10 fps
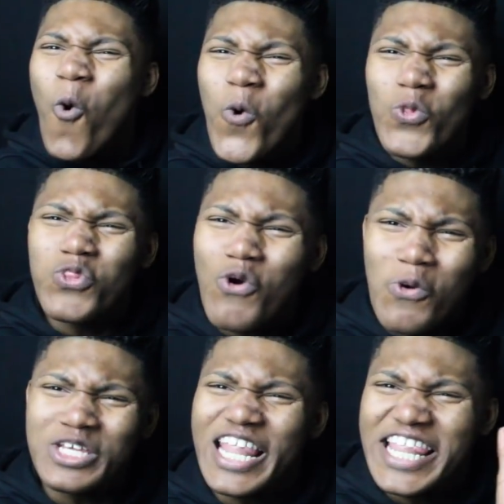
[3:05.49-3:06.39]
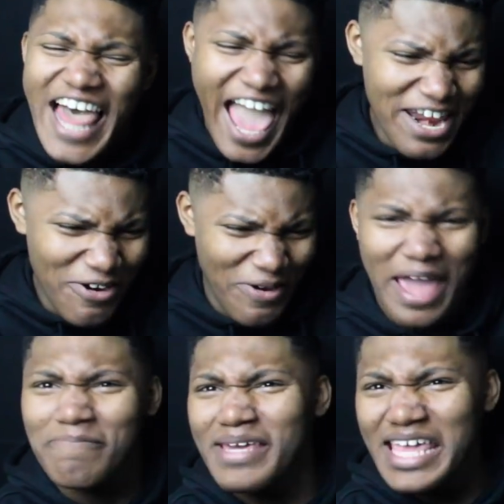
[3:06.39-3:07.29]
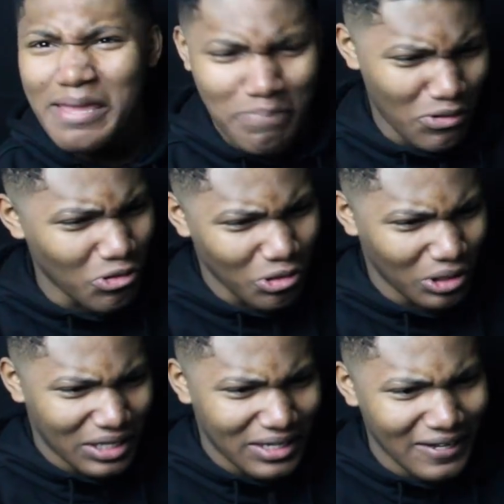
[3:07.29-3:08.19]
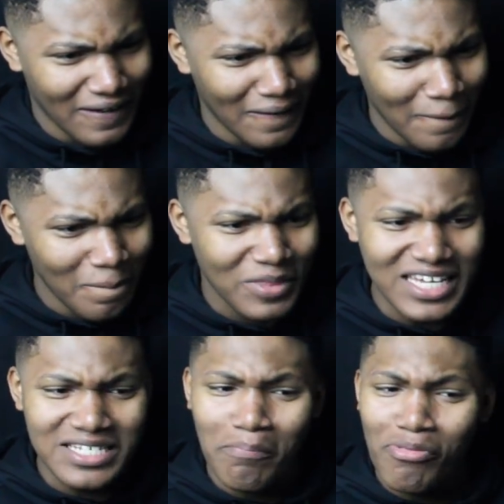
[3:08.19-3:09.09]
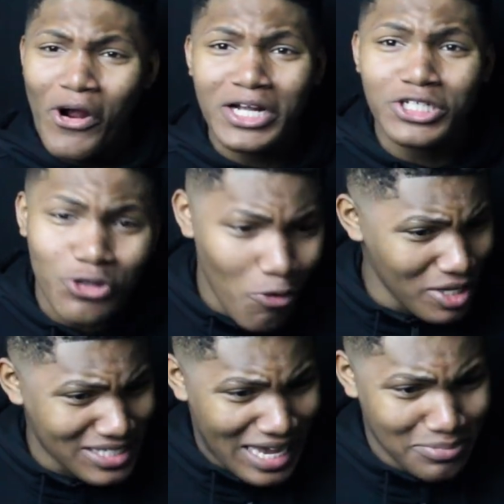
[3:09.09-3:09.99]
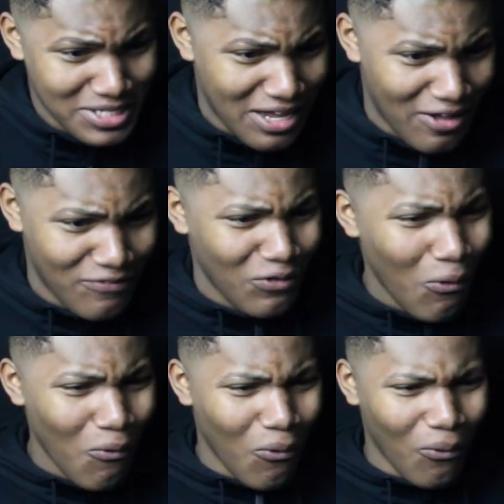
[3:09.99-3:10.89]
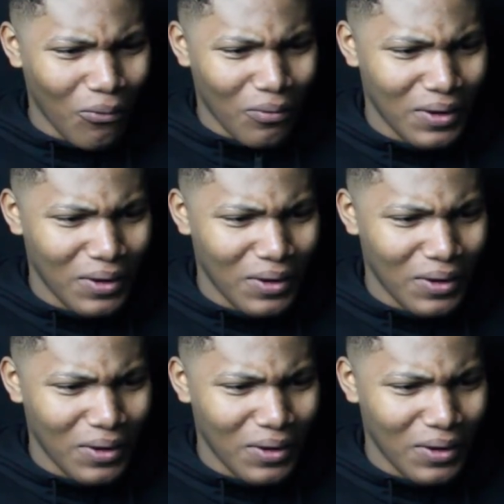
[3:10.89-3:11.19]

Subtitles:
Who throws a ladder at people? That's some Braun Strowman type stuff. Ooh.